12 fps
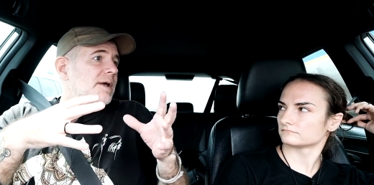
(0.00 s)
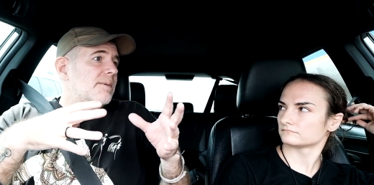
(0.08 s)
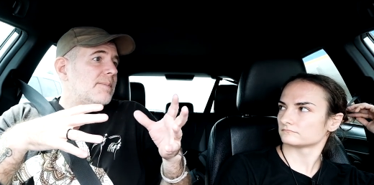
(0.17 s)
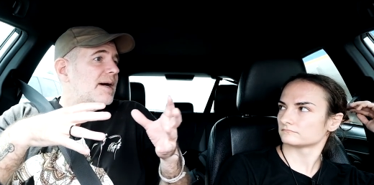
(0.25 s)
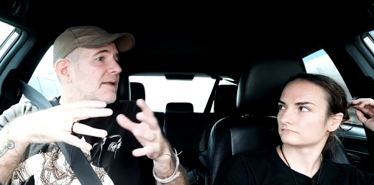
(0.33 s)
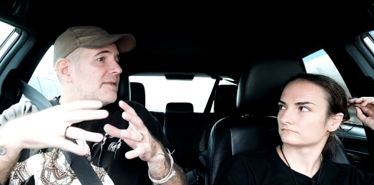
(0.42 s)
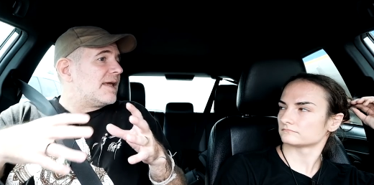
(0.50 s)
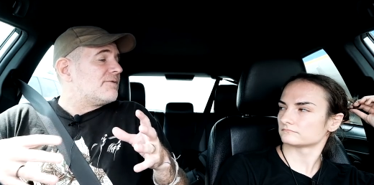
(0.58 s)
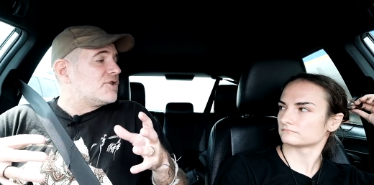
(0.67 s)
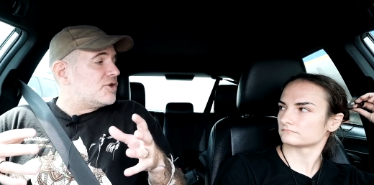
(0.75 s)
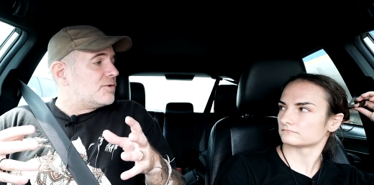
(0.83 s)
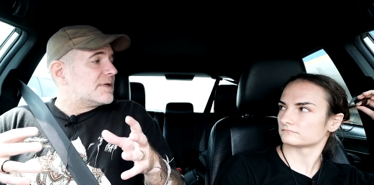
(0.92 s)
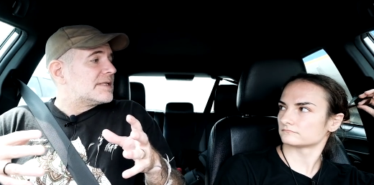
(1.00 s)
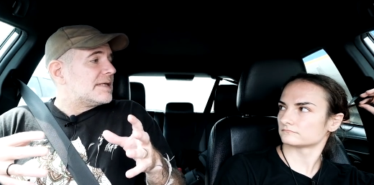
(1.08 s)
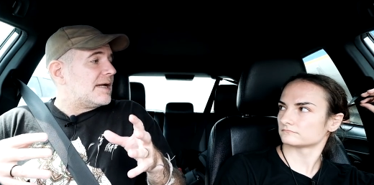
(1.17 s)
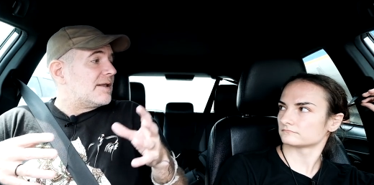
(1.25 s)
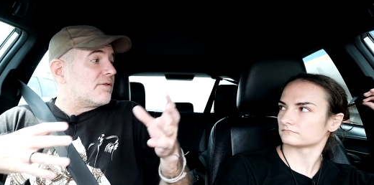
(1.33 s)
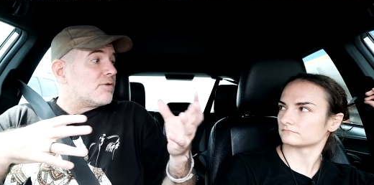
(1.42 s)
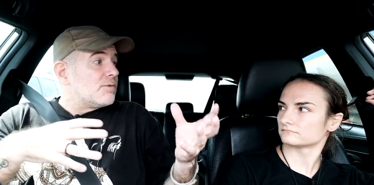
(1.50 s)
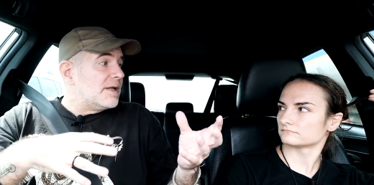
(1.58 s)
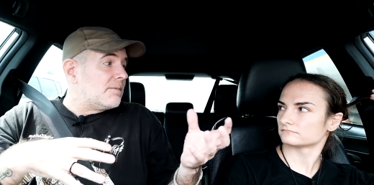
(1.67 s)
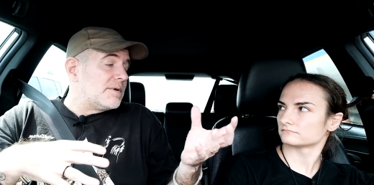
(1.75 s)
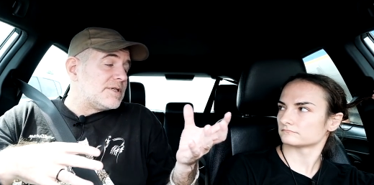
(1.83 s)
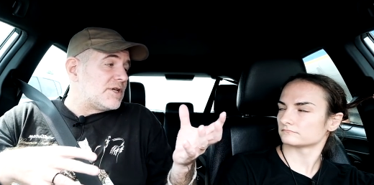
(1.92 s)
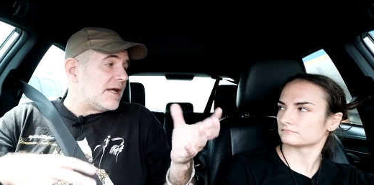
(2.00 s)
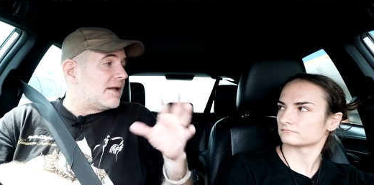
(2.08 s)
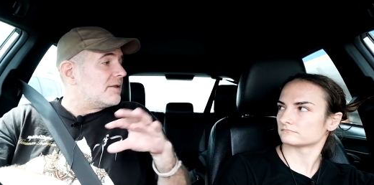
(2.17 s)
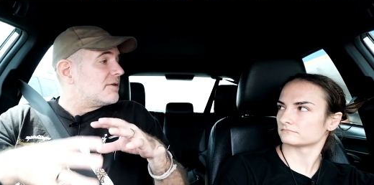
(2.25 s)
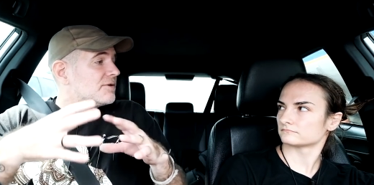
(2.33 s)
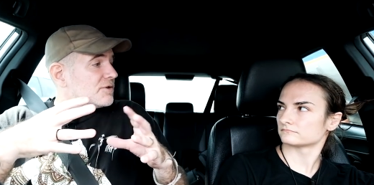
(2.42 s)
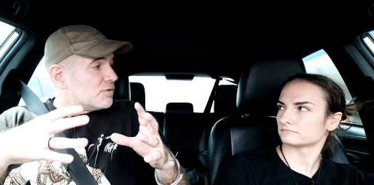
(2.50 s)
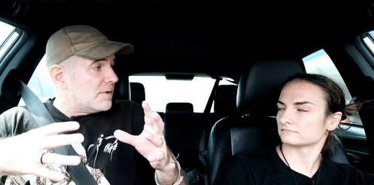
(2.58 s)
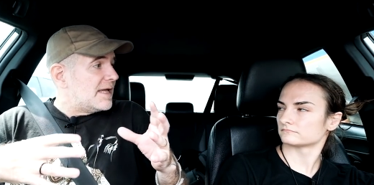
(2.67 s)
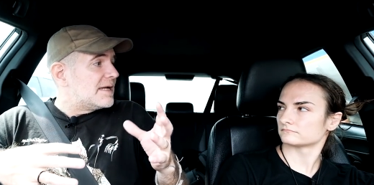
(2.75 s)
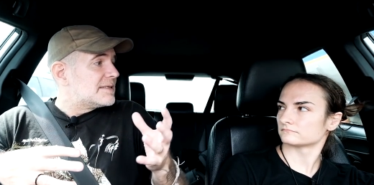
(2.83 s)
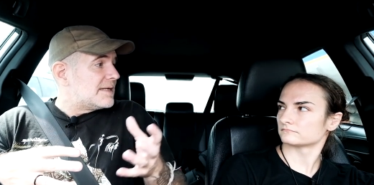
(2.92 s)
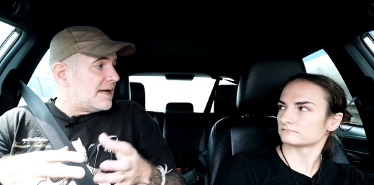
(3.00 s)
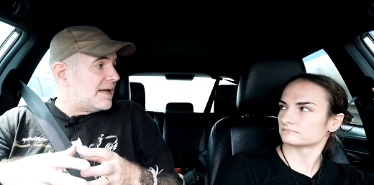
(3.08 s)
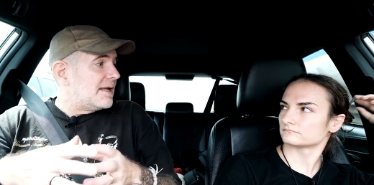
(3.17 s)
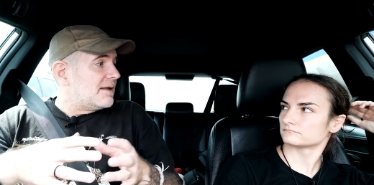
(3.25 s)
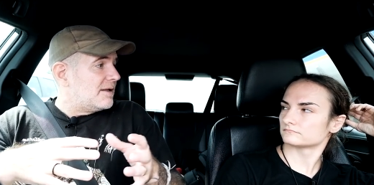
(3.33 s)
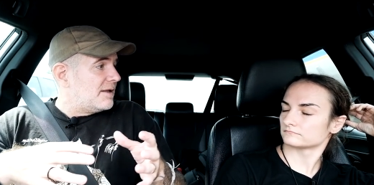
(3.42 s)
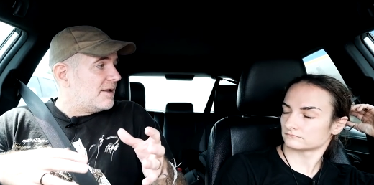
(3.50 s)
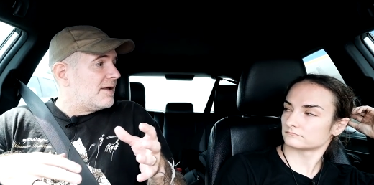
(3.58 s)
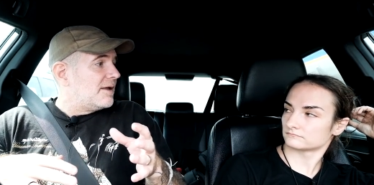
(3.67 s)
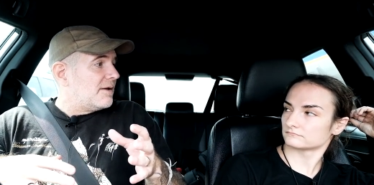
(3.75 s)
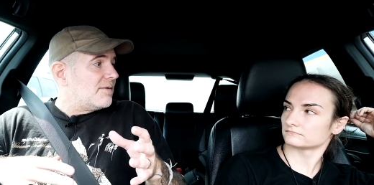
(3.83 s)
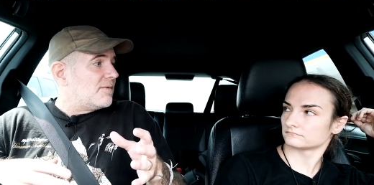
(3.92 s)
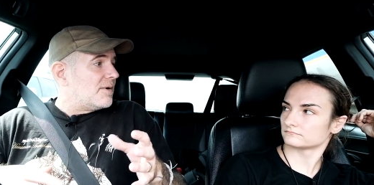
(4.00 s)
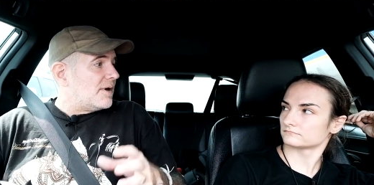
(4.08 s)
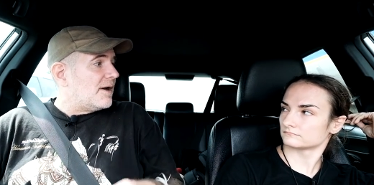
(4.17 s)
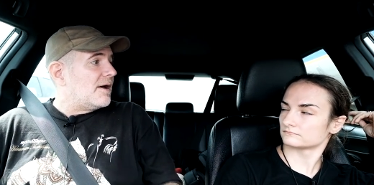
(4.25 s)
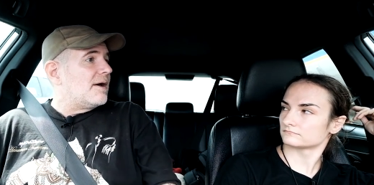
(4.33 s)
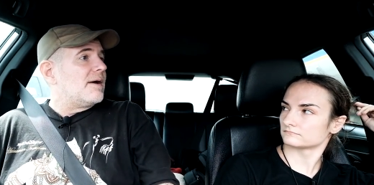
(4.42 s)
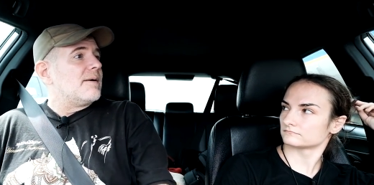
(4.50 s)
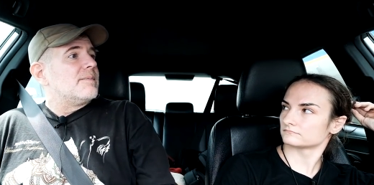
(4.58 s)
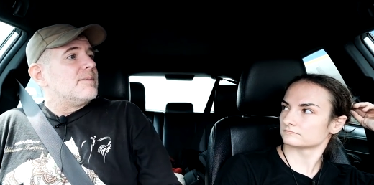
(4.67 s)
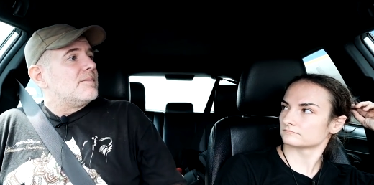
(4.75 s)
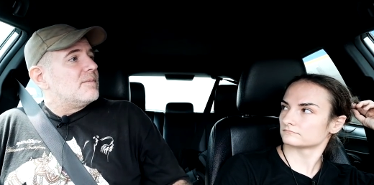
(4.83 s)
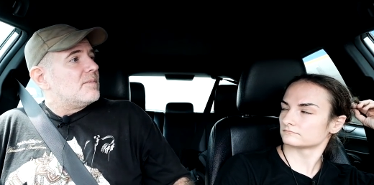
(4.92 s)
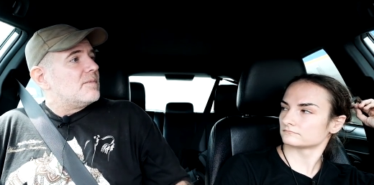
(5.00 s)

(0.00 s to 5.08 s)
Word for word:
Speaker 1: But they have two exciting, three with Janet. There's three exciting. Um,